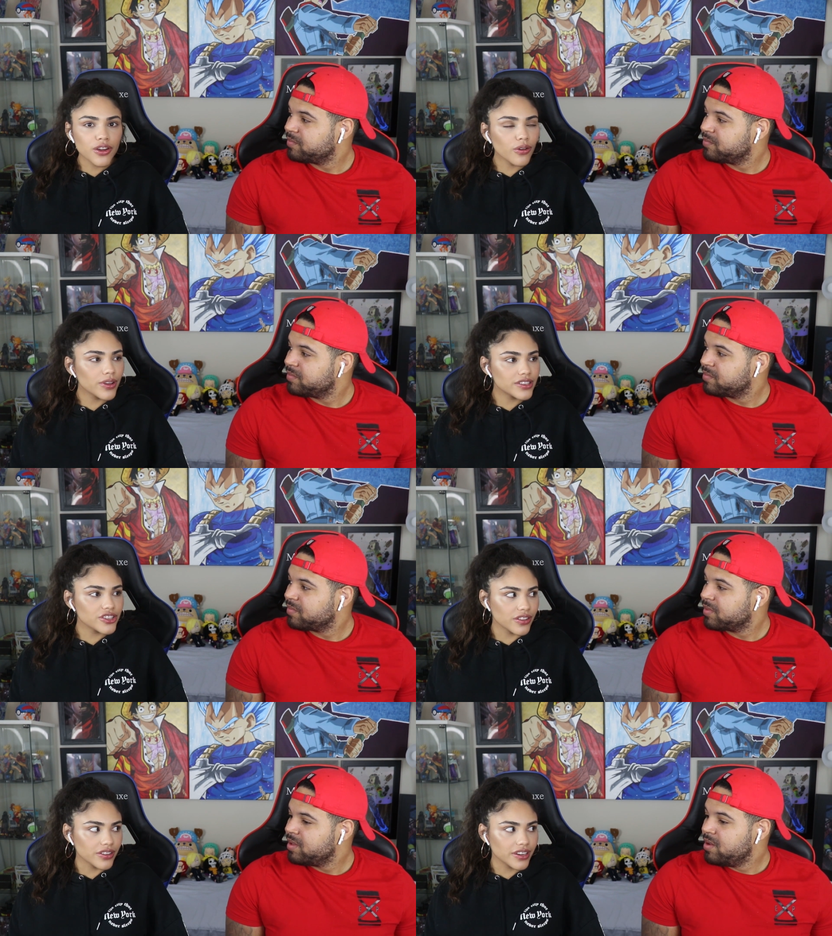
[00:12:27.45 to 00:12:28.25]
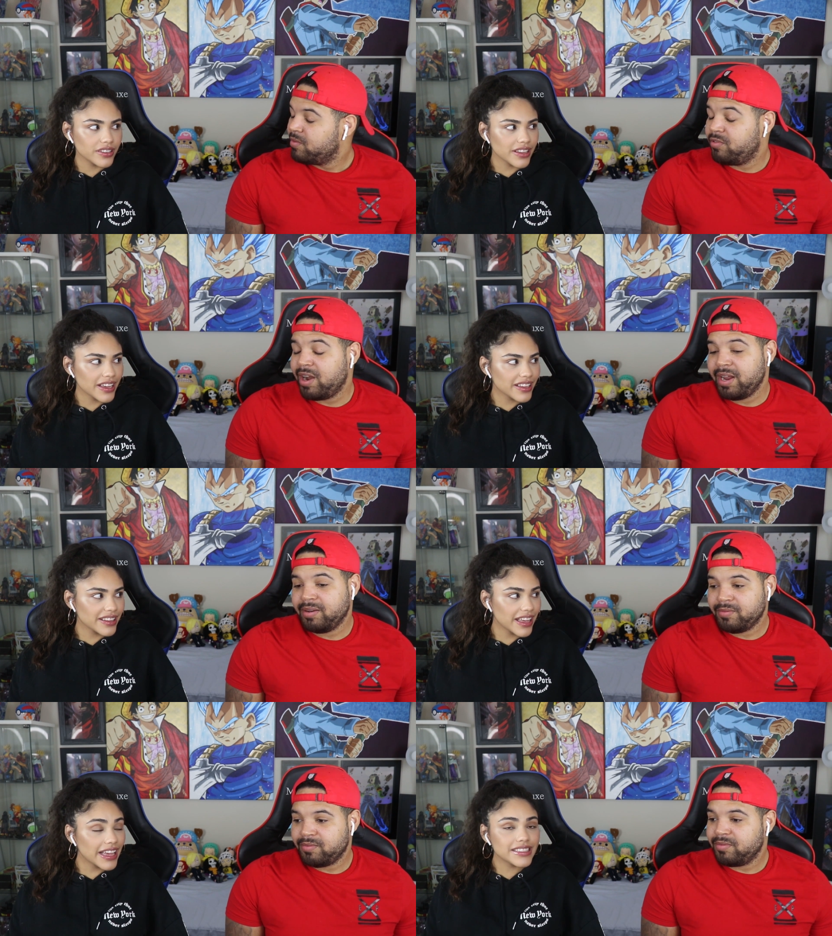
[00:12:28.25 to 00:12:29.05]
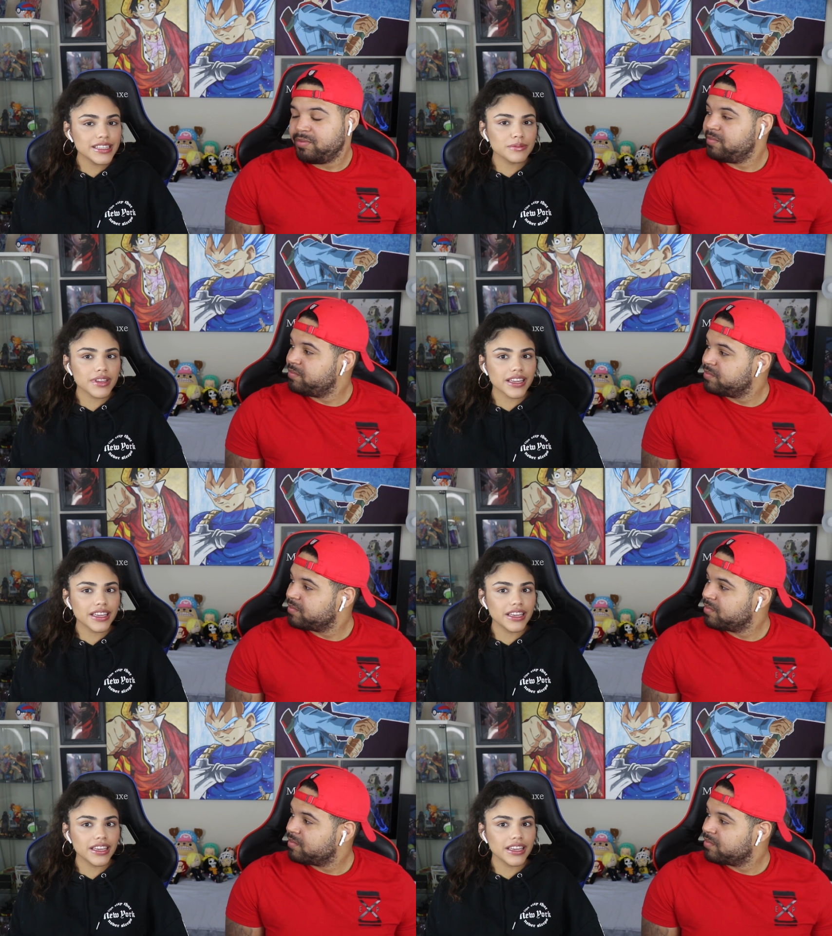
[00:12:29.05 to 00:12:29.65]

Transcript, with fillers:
Speaker 1: know each other, like, right? Like it seems like